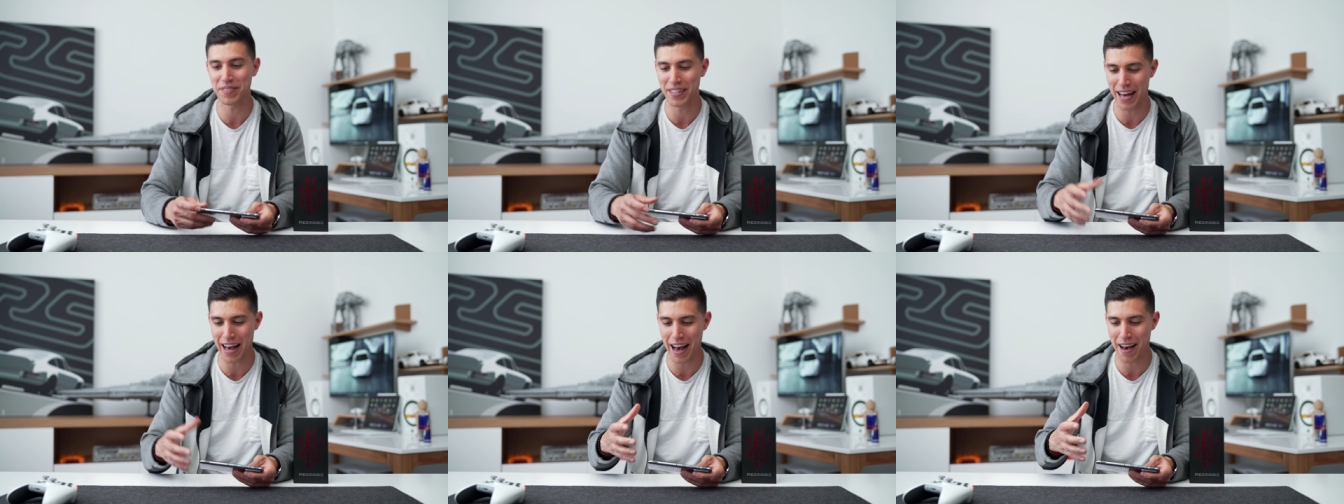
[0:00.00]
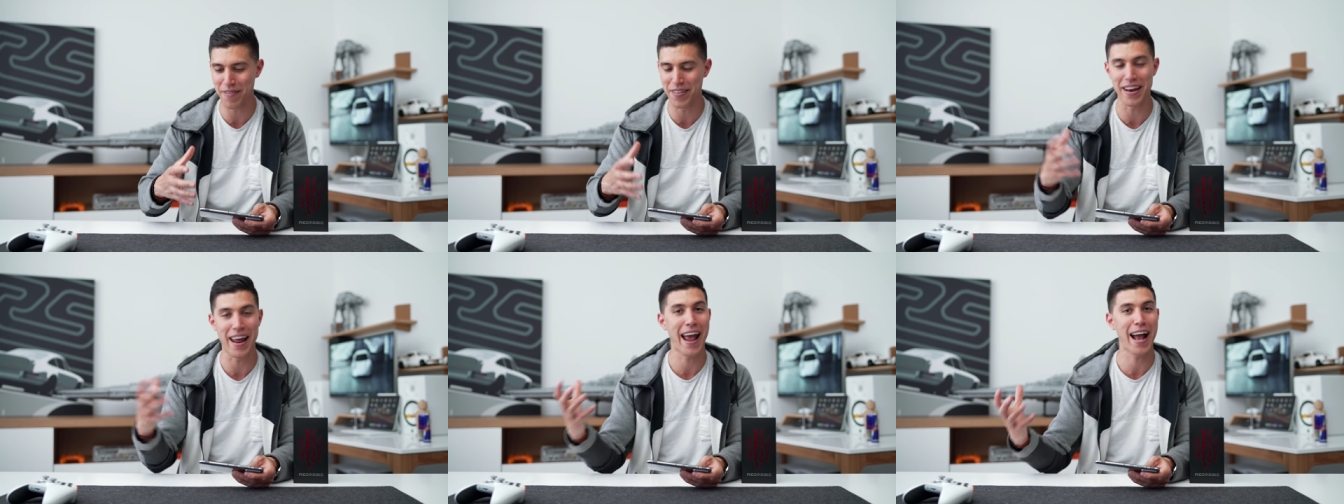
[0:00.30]
to have
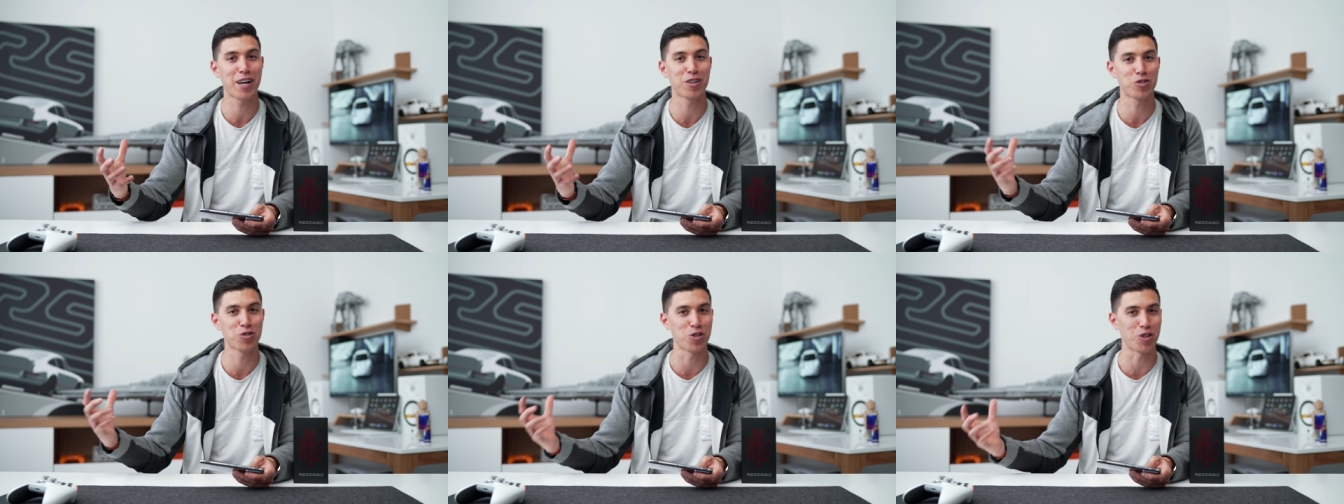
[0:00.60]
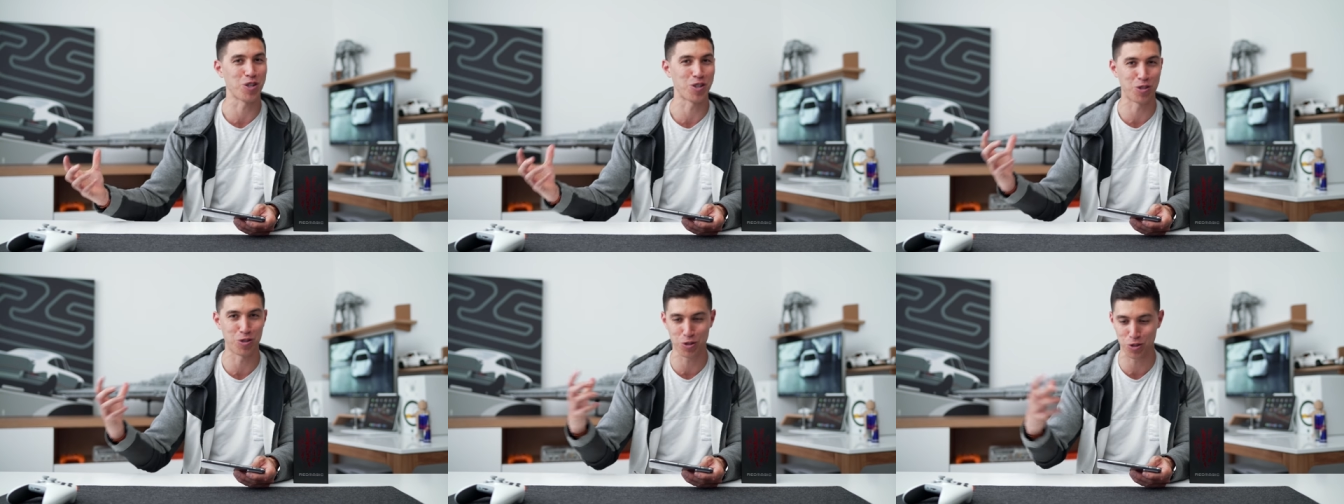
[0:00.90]
an extra
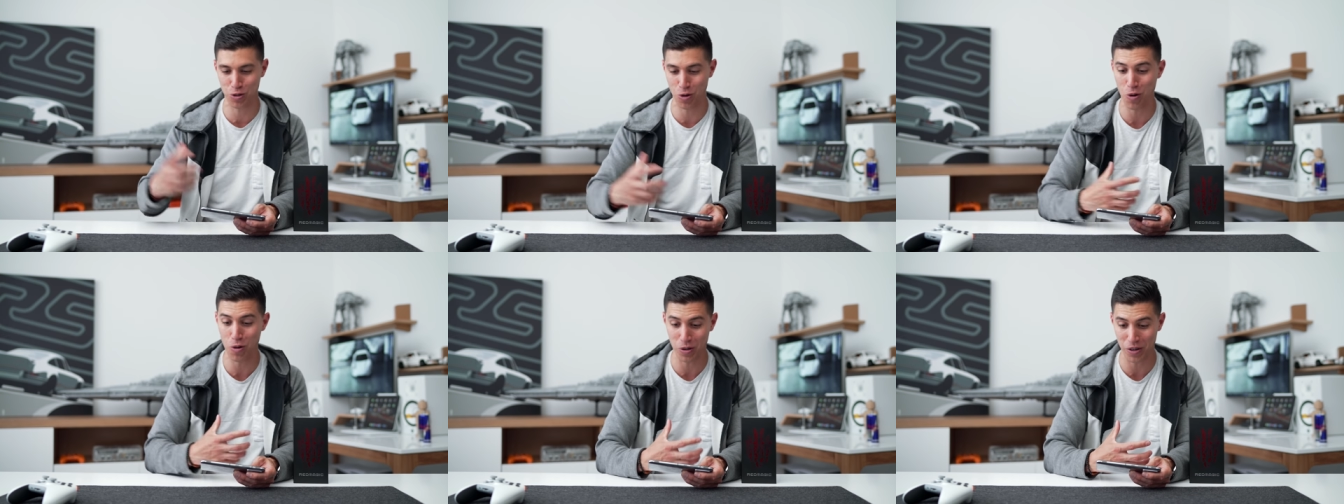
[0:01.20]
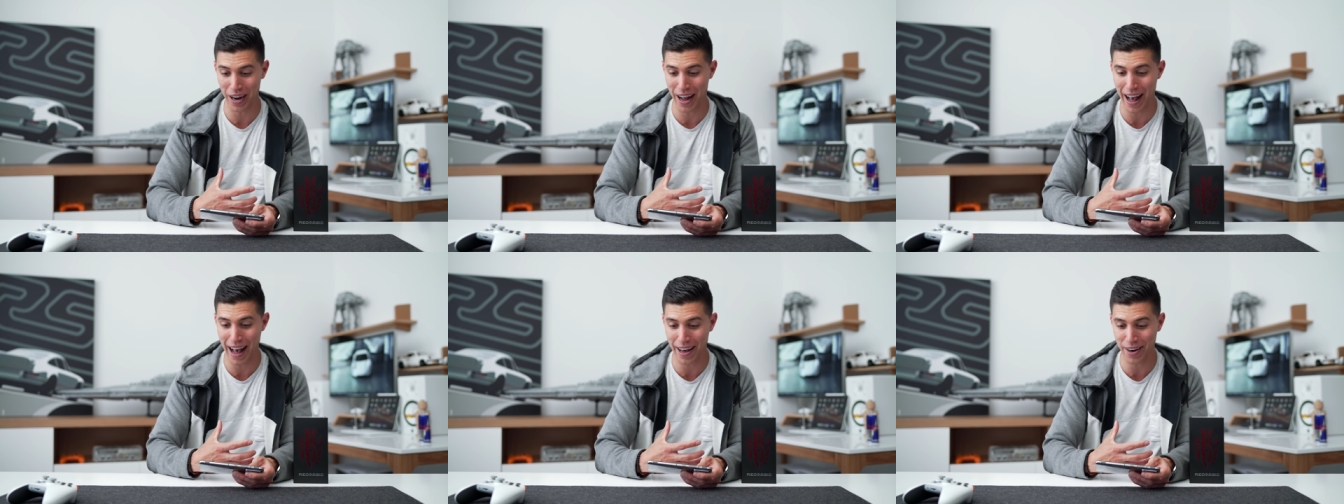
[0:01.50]
controller
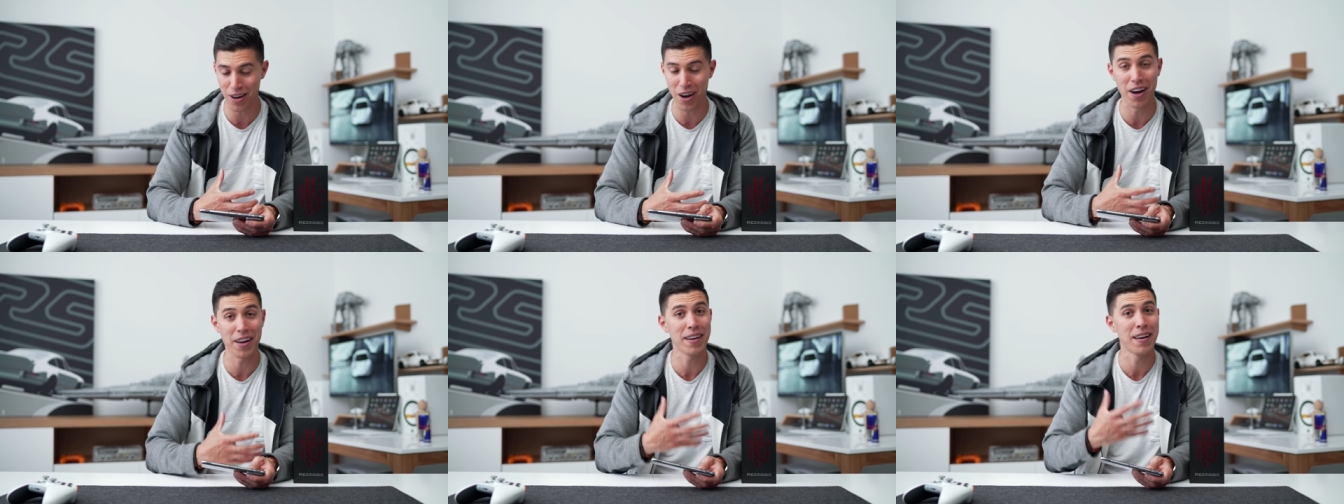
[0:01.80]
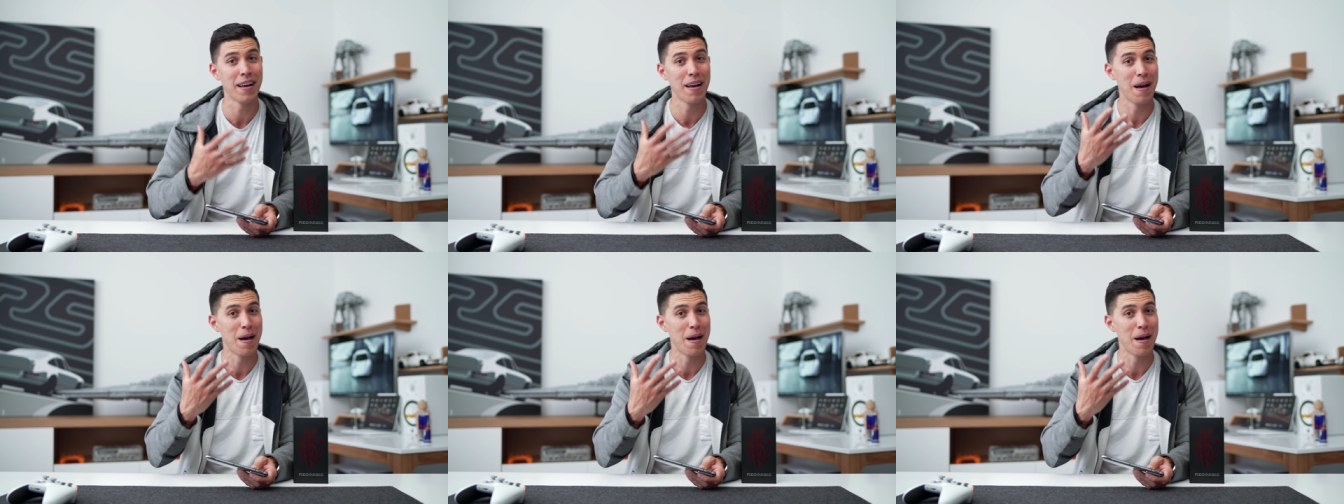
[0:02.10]
add-on.